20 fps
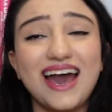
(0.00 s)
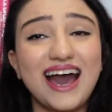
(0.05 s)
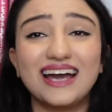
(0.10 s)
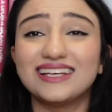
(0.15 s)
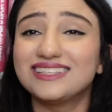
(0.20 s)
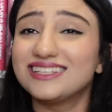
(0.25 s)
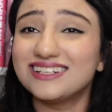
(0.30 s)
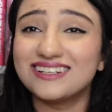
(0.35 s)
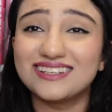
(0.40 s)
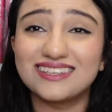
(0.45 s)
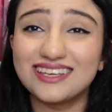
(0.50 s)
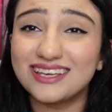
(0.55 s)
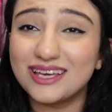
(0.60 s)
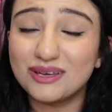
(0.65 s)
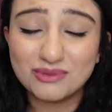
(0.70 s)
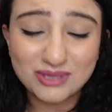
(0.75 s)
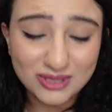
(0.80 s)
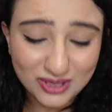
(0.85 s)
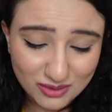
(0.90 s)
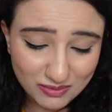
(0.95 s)
I didn't think it
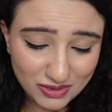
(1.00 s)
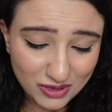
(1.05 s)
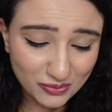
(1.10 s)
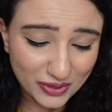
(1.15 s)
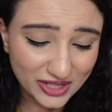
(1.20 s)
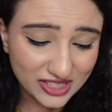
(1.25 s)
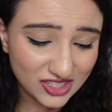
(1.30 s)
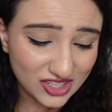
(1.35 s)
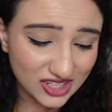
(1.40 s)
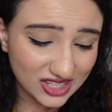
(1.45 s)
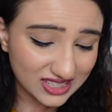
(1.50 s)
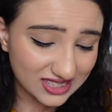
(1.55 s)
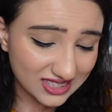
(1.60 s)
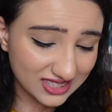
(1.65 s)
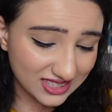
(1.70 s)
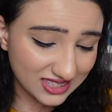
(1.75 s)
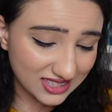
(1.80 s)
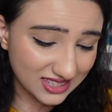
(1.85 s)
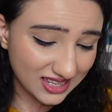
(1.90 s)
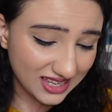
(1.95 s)
was going to be
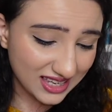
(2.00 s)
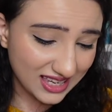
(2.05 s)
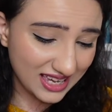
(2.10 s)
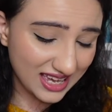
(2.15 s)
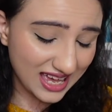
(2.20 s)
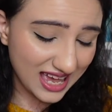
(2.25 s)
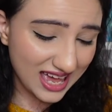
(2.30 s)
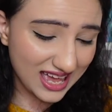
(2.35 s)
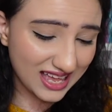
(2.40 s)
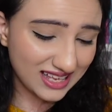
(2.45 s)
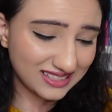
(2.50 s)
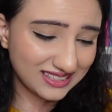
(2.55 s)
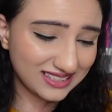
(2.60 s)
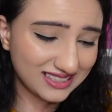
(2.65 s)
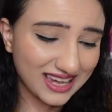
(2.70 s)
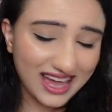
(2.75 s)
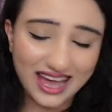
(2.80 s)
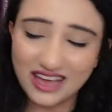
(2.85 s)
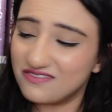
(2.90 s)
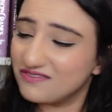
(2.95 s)
witches.
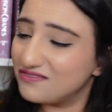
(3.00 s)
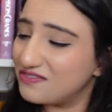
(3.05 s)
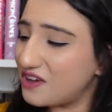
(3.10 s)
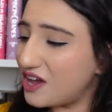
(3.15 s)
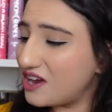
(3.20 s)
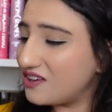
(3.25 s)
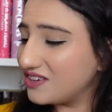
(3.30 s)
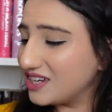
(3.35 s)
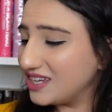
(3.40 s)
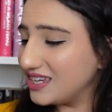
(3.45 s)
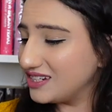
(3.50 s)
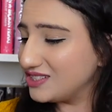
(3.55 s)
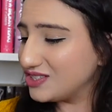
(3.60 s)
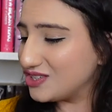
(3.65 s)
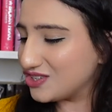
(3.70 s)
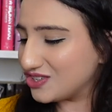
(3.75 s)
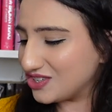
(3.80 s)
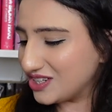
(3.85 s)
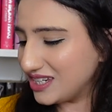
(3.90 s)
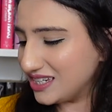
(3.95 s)
And I'm very
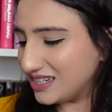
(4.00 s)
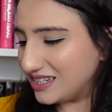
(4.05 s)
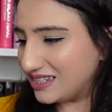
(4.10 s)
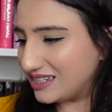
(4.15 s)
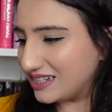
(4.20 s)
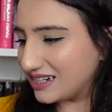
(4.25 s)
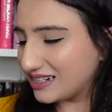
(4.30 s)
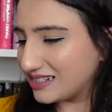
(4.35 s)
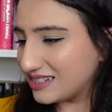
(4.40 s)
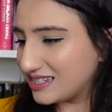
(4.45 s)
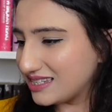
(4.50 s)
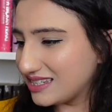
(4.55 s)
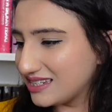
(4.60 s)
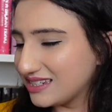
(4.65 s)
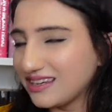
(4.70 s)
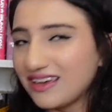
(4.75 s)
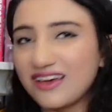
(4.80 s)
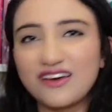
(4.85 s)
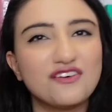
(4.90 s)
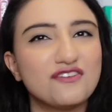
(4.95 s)
intrigued.
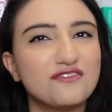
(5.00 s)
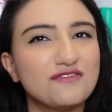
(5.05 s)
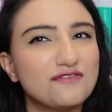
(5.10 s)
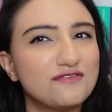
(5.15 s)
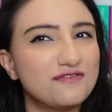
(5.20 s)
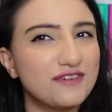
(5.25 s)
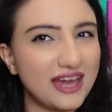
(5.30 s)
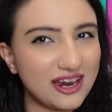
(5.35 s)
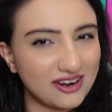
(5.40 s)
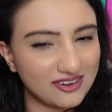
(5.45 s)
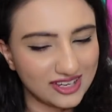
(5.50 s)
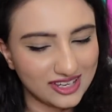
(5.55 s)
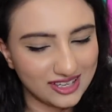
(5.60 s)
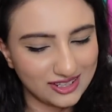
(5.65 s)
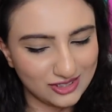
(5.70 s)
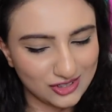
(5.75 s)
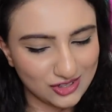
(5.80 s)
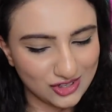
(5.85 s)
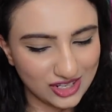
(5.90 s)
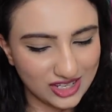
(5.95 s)
Very
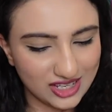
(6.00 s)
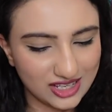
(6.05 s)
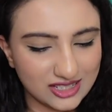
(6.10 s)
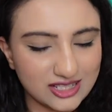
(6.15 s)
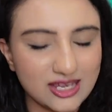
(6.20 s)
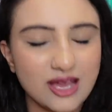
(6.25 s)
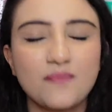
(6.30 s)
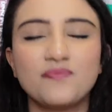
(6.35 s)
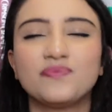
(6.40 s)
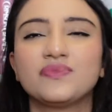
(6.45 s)
intrigued.